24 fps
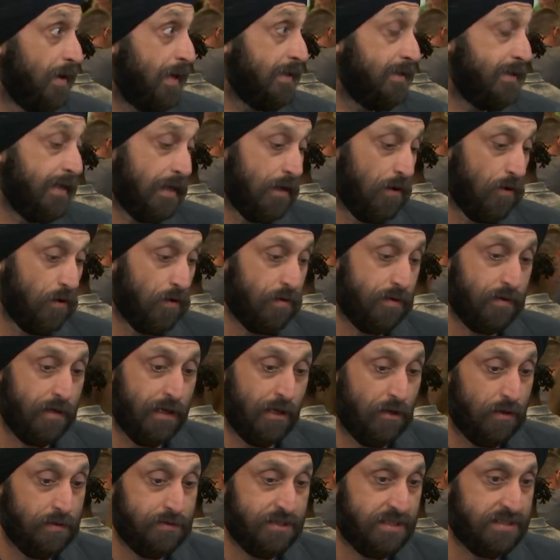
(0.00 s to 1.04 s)
I think, look, you
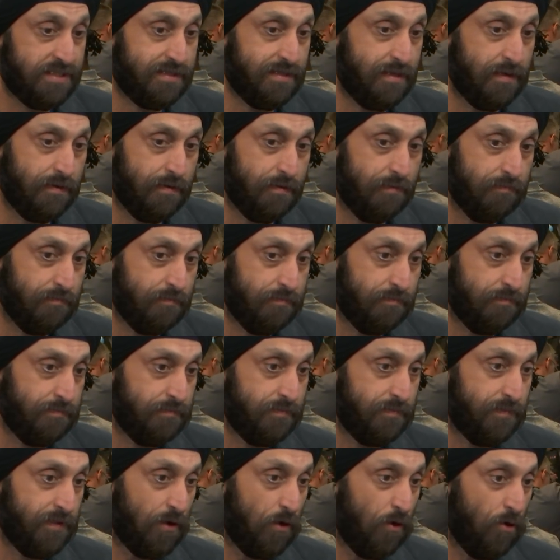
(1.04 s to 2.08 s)
know, just the,
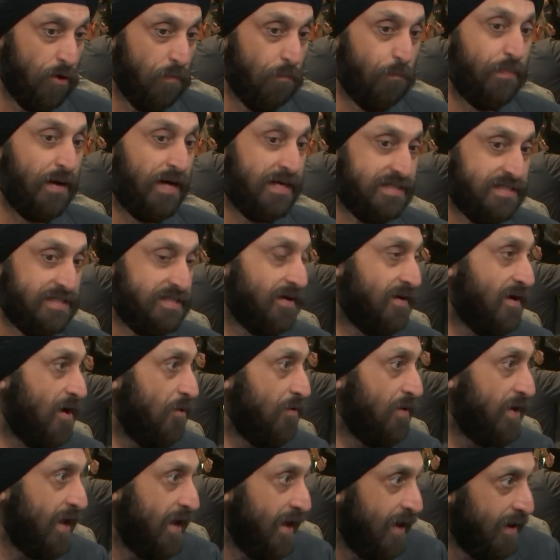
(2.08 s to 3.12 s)
the whole buzz
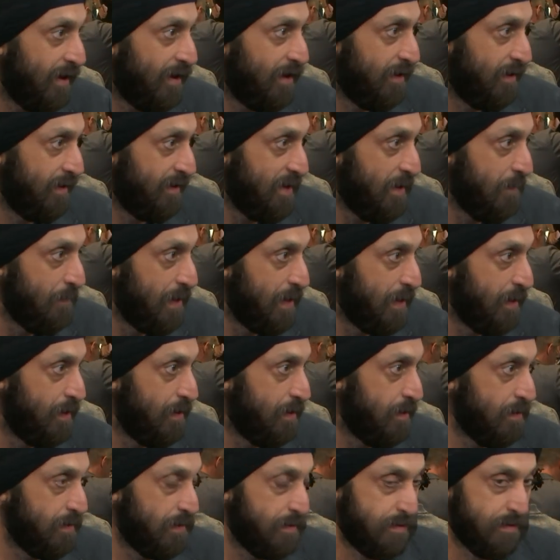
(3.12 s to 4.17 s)
around AI and
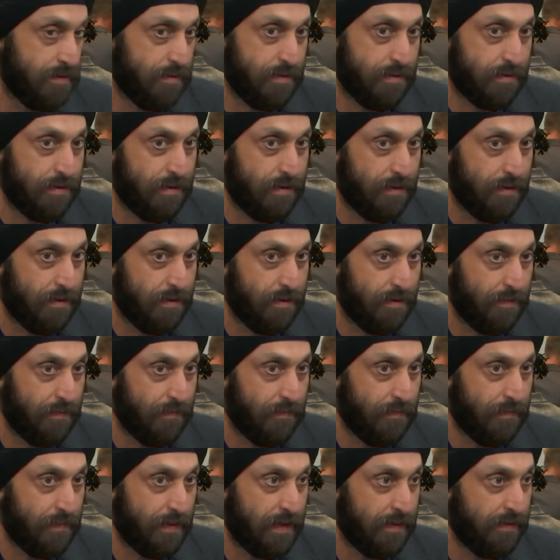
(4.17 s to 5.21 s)
ML, and
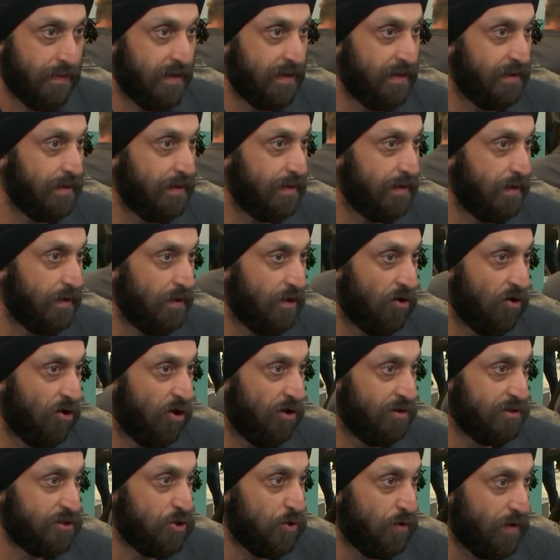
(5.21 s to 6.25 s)
um, I think
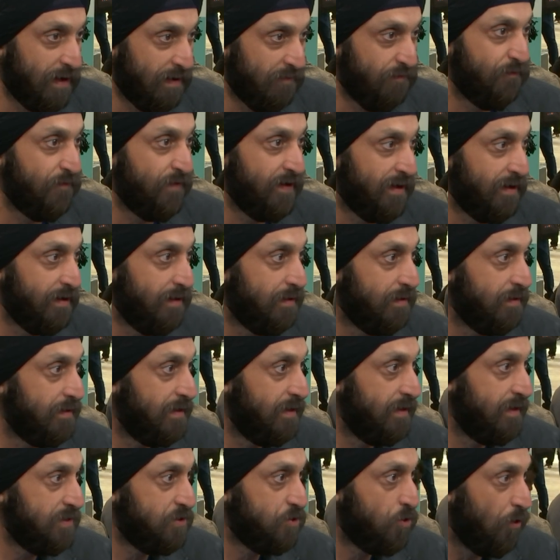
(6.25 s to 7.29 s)
also I feel
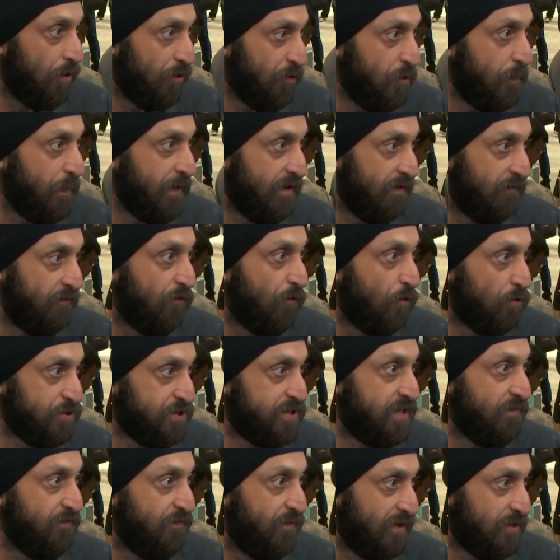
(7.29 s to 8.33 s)
is going to be a
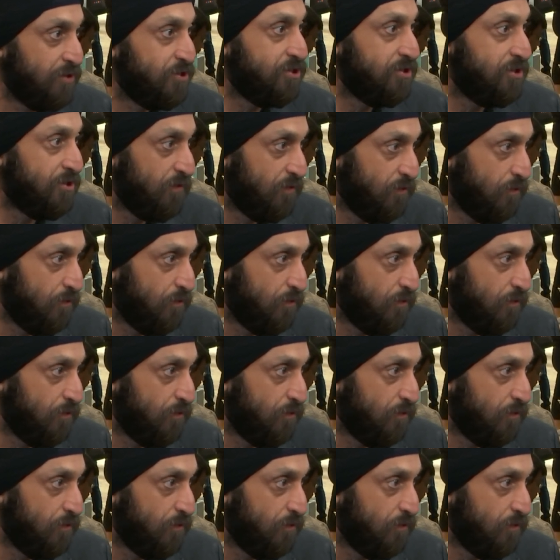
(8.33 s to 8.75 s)
forcing function